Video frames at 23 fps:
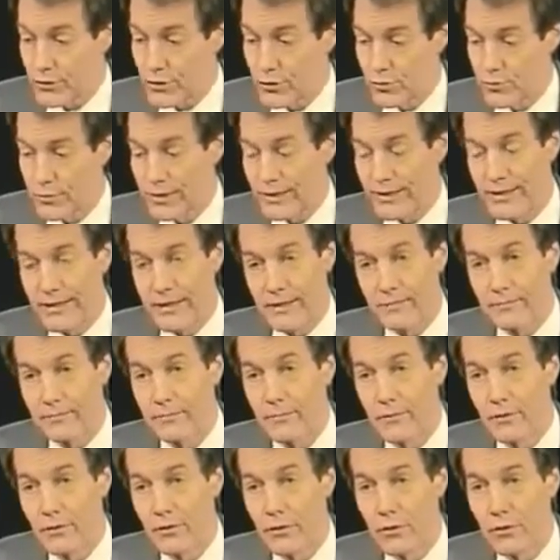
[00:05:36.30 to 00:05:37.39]
the new
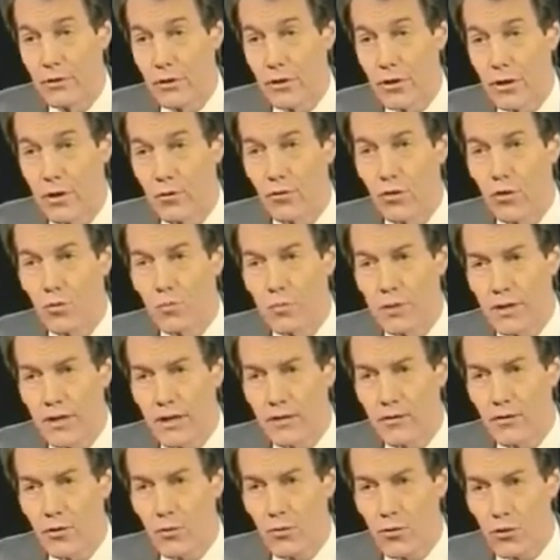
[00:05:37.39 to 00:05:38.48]
millennium, will
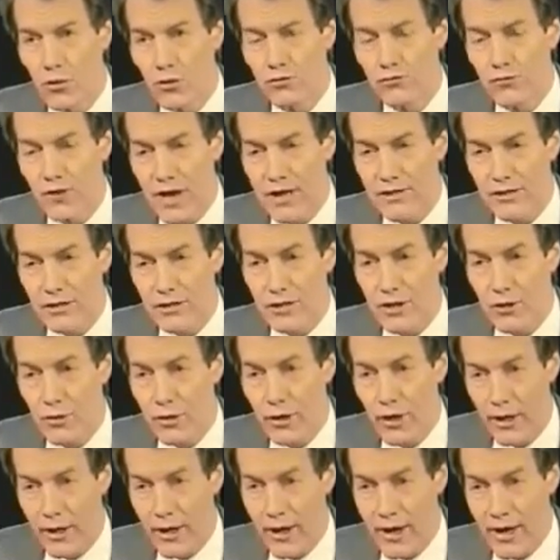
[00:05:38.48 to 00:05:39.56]
be the world's
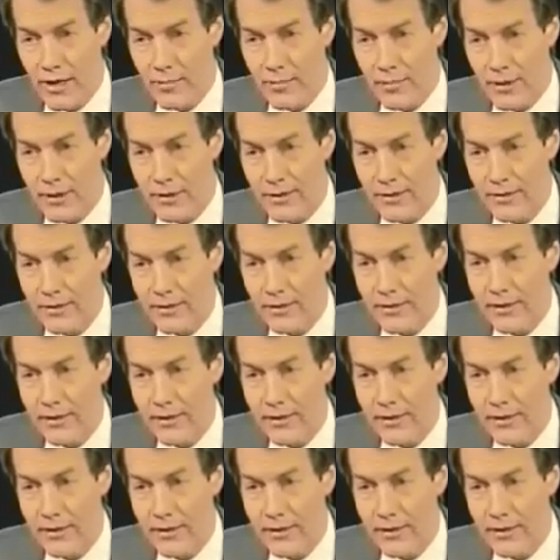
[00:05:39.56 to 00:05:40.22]
fastest growing economy.